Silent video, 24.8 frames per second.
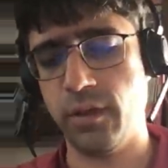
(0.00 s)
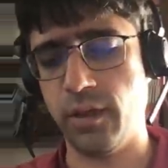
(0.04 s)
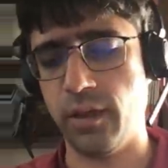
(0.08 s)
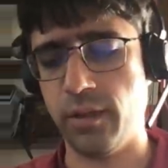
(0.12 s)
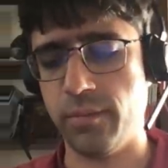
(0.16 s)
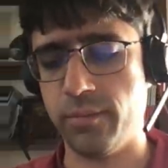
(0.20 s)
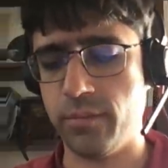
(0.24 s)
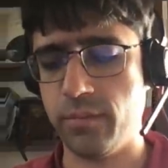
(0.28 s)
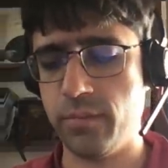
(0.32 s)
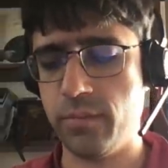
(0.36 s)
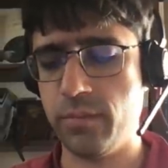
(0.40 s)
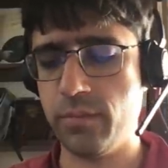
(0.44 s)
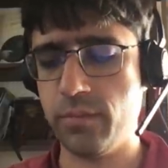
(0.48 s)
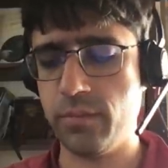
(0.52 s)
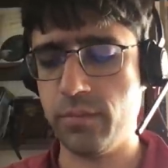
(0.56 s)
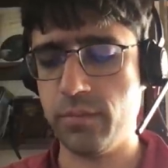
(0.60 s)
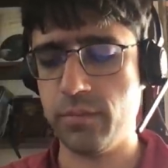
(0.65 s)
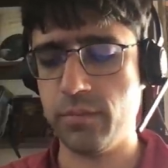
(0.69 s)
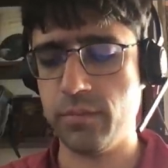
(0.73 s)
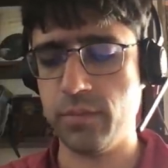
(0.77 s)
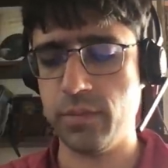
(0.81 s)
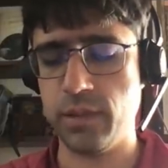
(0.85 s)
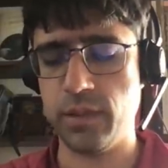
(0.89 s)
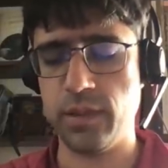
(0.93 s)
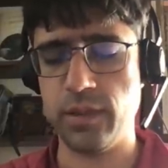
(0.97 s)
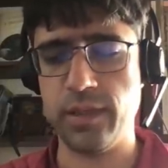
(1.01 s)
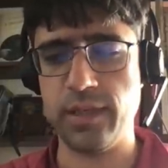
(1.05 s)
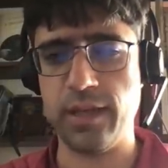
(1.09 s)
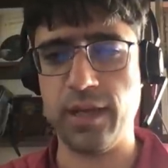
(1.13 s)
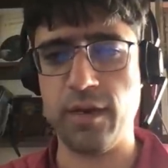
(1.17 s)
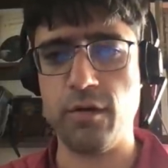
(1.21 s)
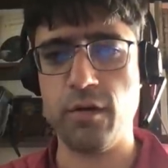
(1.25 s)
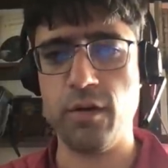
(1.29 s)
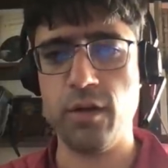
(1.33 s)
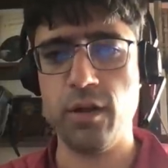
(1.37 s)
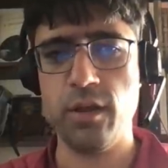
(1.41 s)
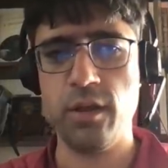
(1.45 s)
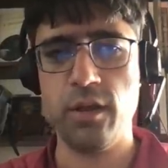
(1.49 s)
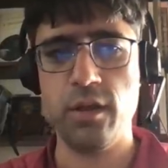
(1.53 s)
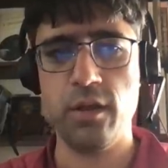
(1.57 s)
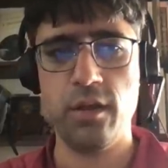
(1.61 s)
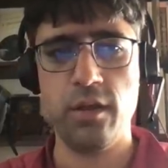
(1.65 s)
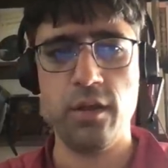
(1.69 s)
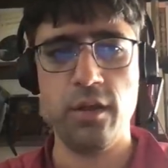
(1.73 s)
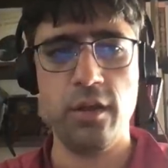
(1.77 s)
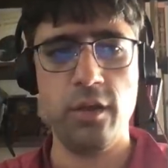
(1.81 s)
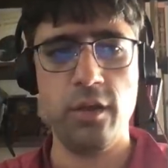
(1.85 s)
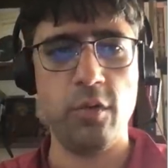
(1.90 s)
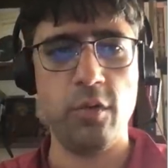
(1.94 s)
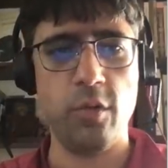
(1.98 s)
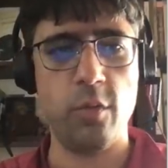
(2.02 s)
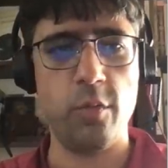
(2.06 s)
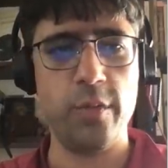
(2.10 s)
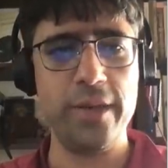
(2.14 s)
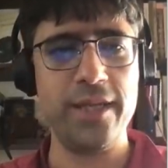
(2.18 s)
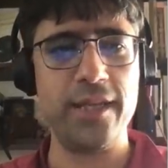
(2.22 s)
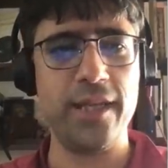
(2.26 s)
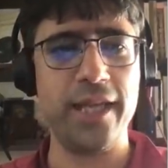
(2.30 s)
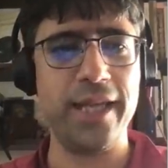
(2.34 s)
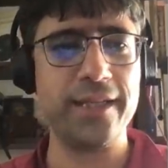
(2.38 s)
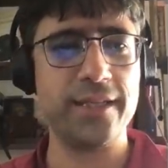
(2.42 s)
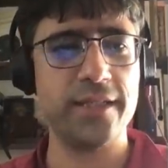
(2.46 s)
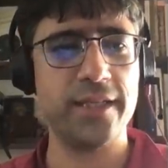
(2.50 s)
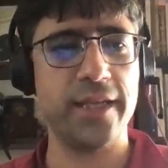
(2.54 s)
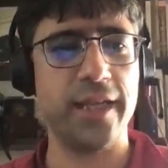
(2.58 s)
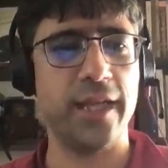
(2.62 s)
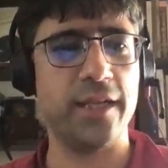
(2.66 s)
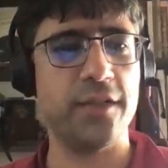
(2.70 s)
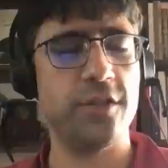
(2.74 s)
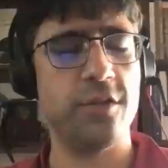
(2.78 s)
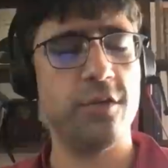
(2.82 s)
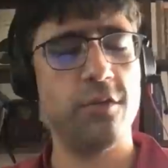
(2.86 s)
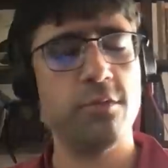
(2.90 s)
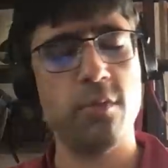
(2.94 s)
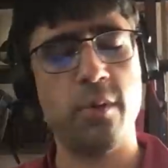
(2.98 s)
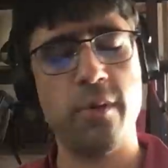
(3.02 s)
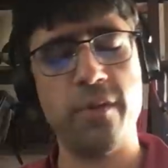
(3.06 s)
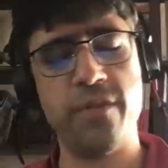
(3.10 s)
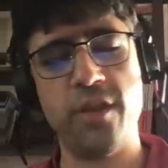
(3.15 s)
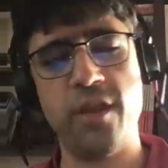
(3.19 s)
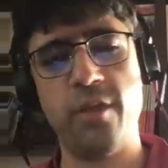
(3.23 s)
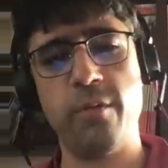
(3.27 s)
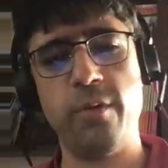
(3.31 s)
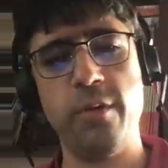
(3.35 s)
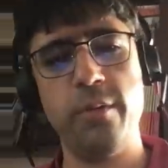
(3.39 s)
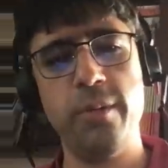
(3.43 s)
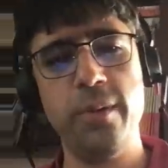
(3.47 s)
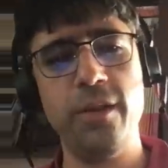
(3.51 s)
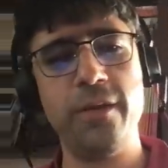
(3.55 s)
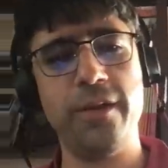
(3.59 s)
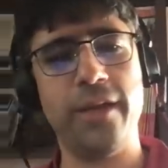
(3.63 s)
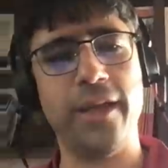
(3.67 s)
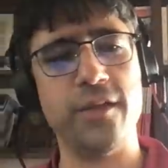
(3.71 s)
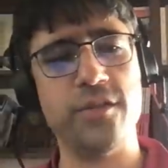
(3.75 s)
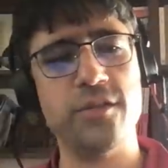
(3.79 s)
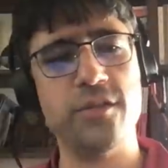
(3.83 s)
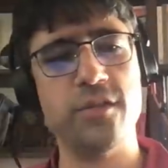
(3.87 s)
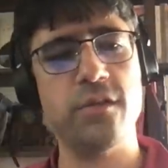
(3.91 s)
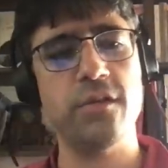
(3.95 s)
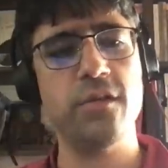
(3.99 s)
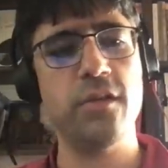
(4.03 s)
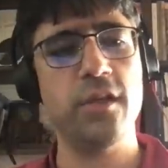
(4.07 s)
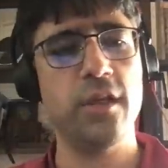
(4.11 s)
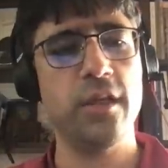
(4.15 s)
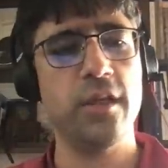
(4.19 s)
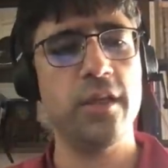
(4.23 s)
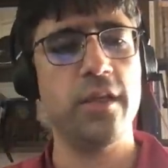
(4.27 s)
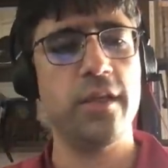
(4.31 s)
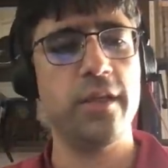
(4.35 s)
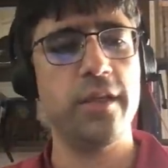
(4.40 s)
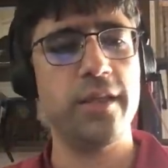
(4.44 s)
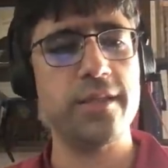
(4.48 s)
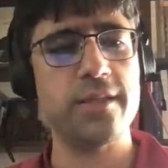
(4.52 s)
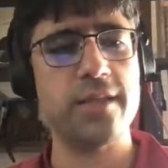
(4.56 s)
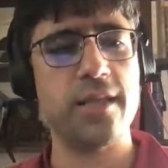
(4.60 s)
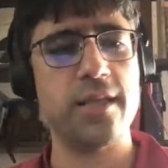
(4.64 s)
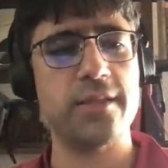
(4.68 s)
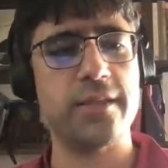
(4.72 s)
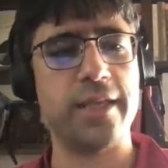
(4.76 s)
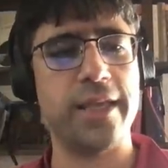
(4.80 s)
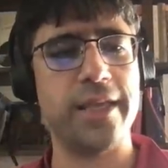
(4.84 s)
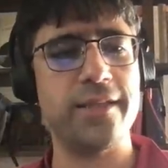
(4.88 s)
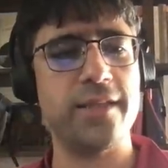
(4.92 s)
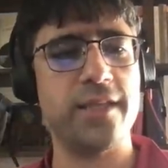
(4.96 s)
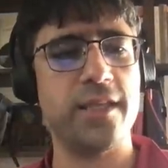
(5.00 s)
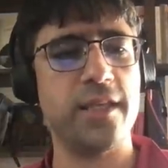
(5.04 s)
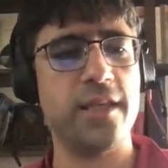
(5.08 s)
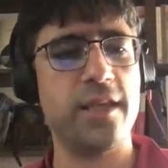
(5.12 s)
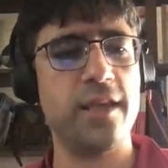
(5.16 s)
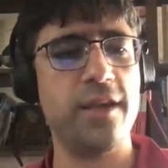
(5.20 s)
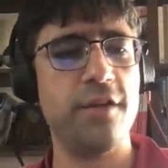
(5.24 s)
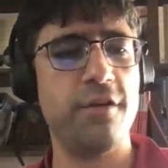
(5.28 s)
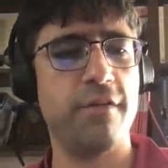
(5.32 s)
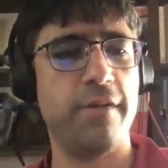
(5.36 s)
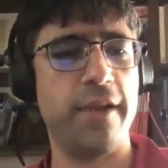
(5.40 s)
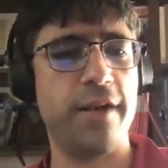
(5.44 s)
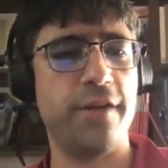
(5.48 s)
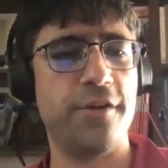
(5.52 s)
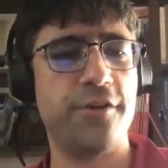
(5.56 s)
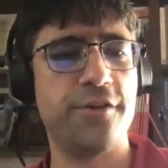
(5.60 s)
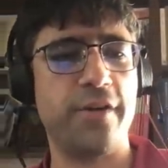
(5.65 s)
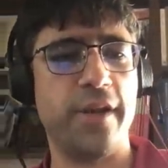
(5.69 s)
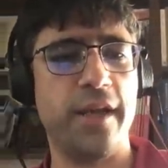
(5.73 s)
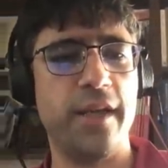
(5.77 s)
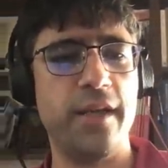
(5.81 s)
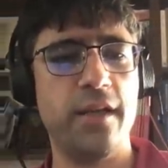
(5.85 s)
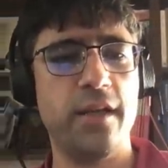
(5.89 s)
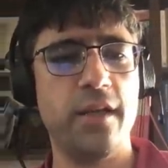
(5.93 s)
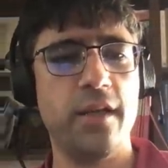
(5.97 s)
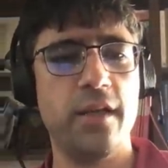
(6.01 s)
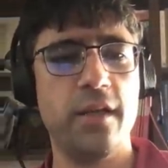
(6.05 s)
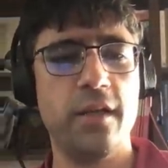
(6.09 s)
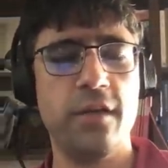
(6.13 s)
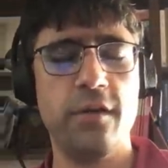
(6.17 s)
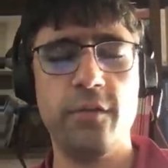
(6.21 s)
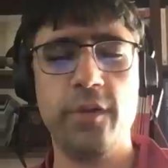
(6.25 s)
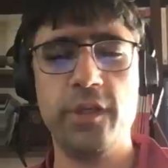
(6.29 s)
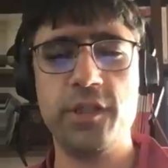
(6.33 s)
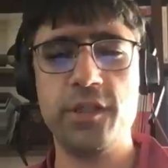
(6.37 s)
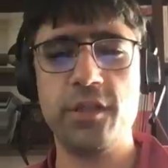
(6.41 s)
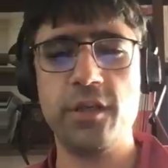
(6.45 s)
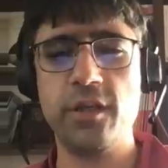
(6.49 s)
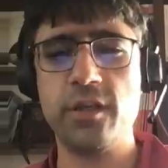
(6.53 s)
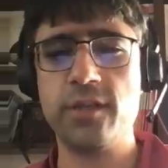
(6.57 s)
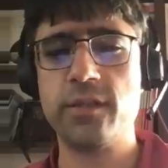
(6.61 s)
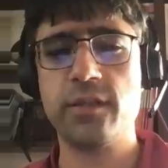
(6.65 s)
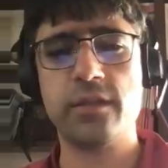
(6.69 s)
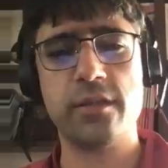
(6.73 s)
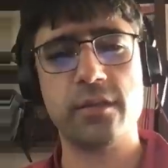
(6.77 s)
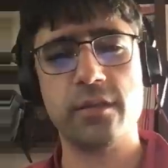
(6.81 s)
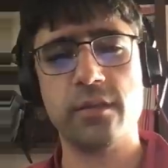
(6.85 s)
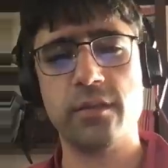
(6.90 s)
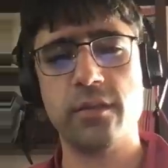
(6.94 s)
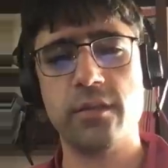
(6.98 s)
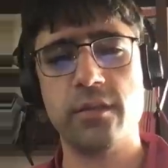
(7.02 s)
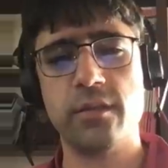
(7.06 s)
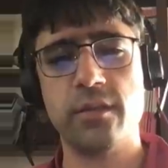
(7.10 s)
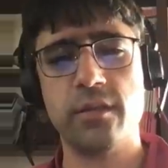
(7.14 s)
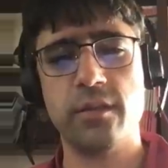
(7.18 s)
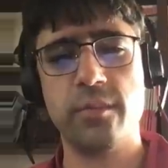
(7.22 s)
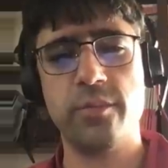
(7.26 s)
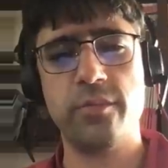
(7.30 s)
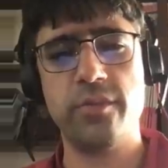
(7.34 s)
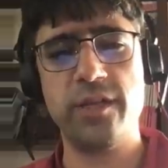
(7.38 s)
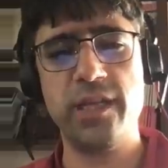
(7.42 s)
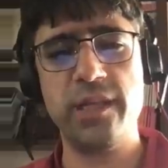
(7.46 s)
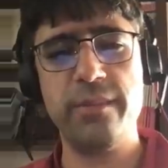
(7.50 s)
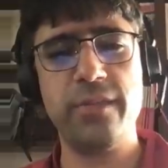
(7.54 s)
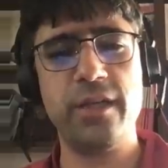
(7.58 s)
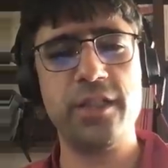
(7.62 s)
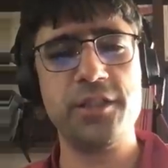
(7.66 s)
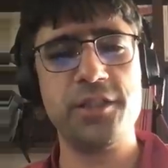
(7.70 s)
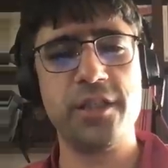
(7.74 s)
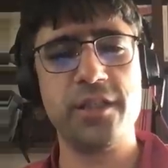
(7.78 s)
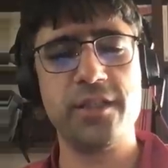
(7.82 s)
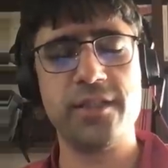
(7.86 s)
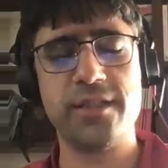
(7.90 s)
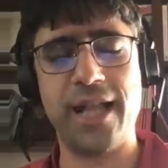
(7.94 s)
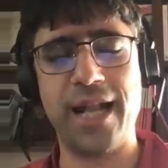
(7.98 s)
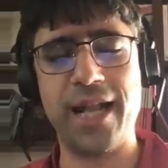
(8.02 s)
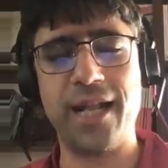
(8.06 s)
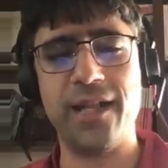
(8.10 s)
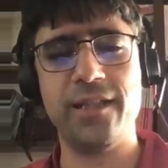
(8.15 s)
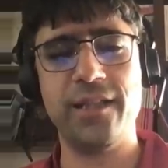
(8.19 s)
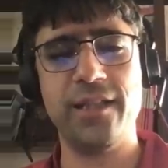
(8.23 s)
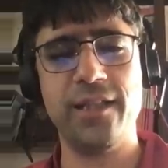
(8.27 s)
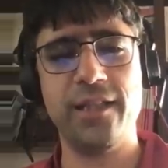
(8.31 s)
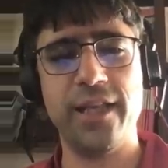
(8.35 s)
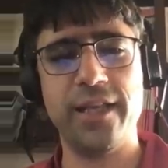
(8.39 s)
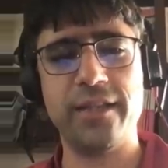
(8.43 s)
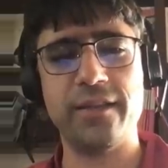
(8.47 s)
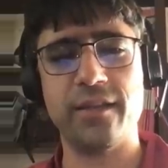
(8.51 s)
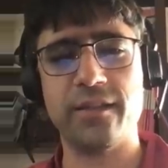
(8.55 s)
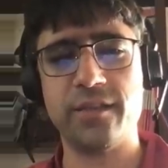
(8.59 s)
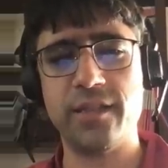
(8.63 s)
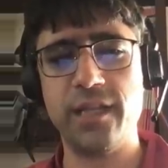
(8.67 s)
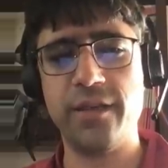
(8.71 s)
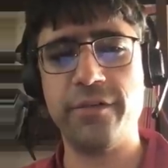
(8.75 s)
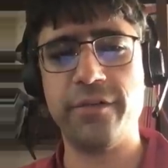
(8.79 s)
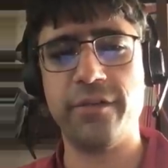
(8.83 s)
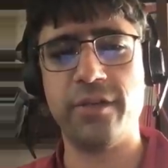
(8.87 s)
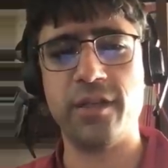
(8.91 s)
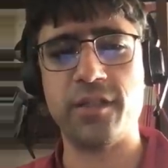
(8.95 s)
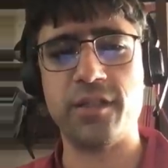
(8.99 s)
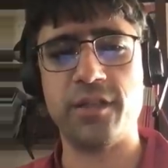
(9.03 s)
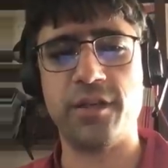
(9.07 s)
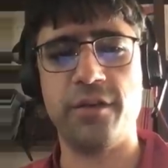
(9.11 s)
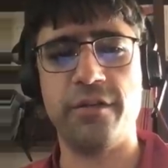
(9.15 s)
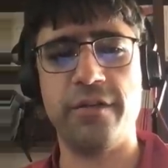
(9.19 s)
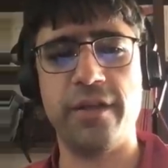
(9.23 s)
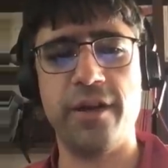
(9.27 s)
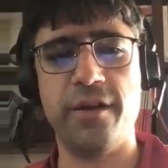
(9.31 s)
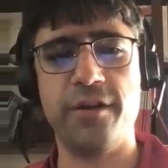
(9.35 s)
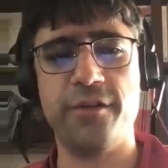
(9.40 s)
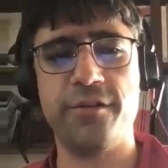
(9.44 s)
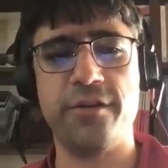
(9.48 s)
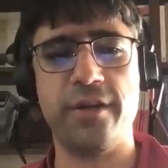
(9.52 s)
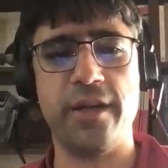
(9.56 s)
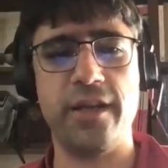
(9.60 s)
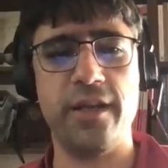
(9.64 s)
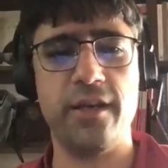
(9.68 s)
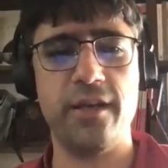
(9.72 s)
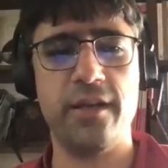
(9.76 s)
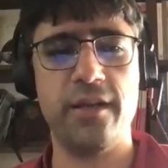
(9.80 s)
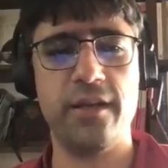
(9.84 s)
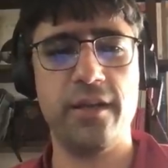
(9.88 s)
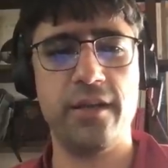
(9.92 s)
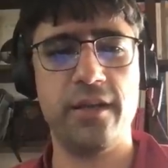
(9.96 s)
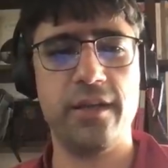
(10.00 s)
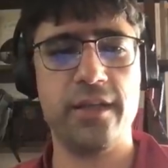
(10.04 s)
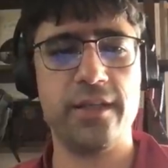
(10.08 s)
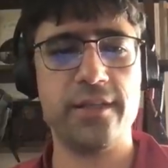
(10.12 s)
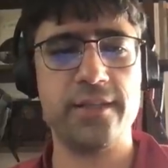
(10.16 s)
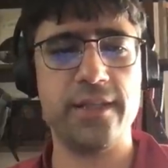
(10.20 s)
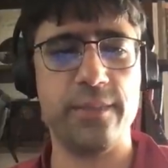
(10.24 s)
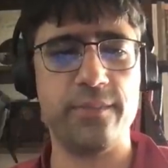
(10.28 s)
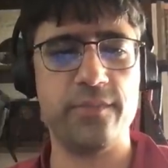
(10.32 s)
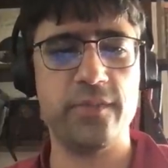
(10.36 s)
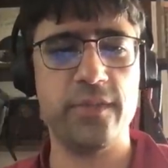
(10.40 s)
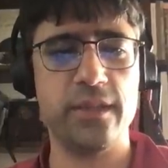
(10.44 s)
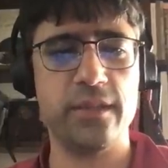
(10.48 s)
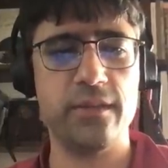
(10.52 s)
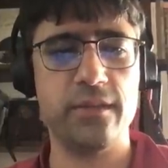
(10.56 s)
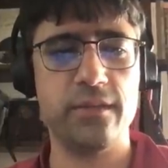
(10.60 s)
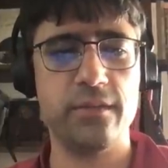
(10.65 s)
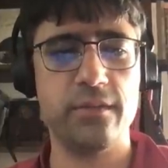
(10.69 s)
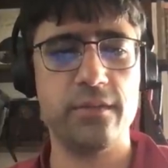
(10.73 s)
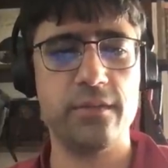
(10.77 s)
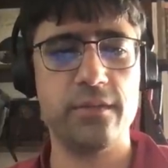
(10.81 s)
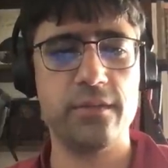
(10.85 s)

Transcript: Um, now, what we'd like to get to, and what we think we will get to, is this async iterator trait, which looks pretty much exactly like the synchronous iterator trait, except